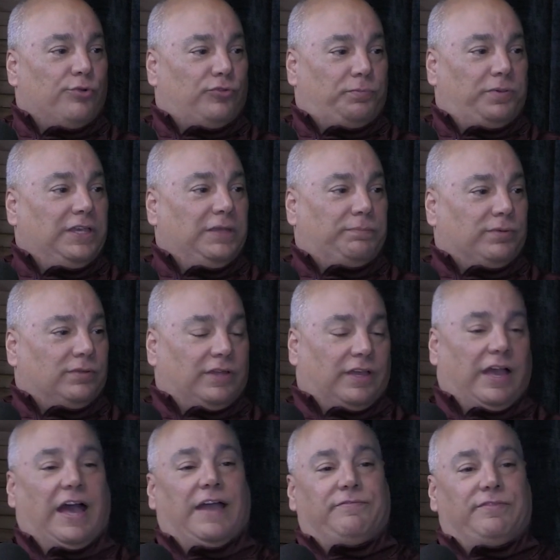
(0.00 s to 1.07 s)
people,
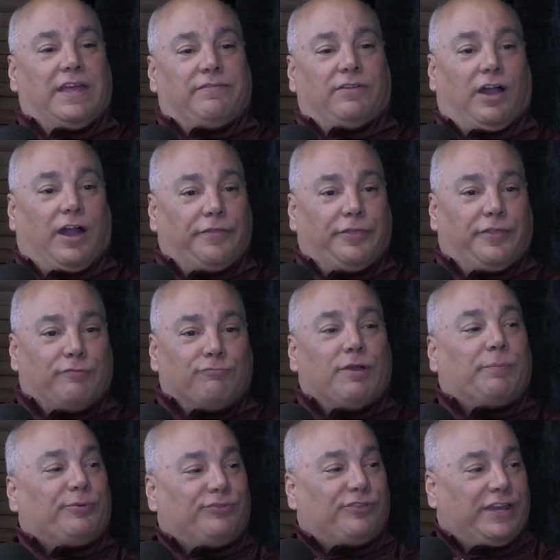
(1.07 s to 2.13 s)
I've never, other than
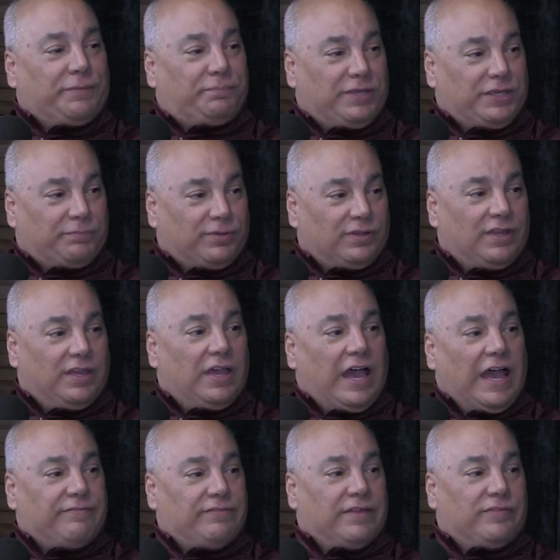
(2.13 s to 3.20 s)
representing people,
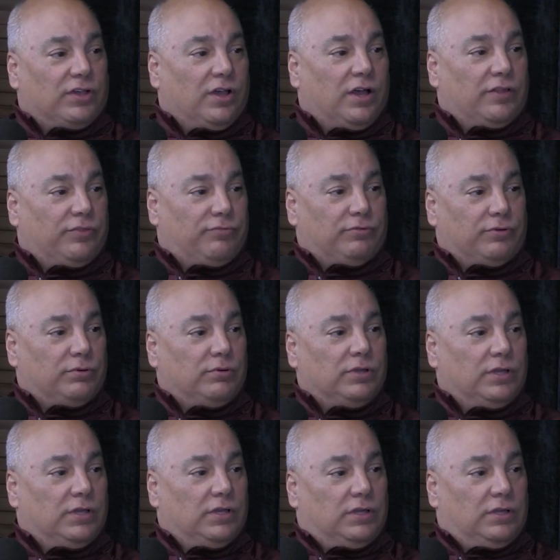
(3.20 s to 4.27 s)
I've never gone through
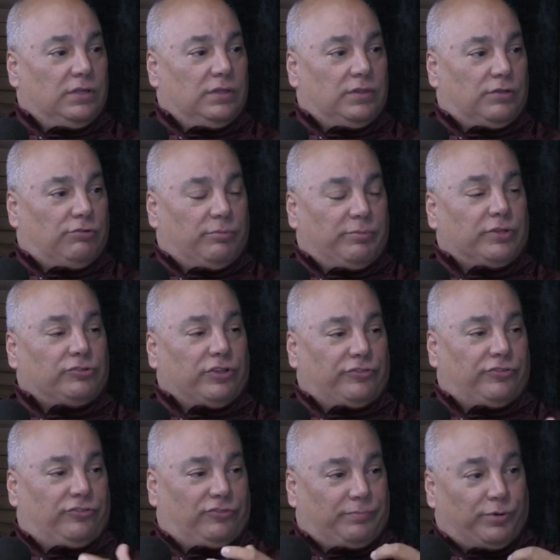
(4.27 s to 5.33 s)
the criminal
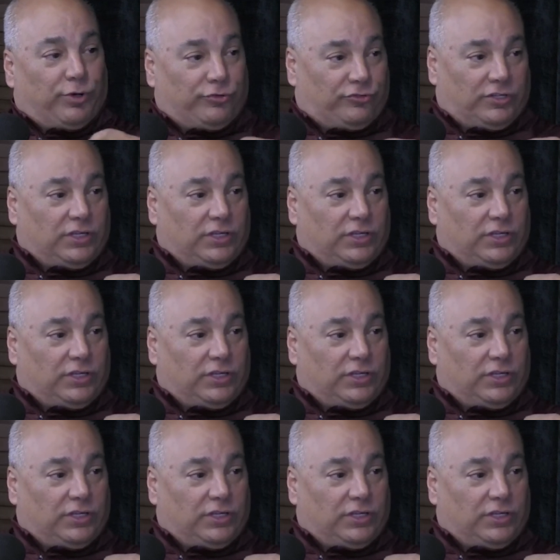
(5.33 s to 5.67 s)
justice system personally.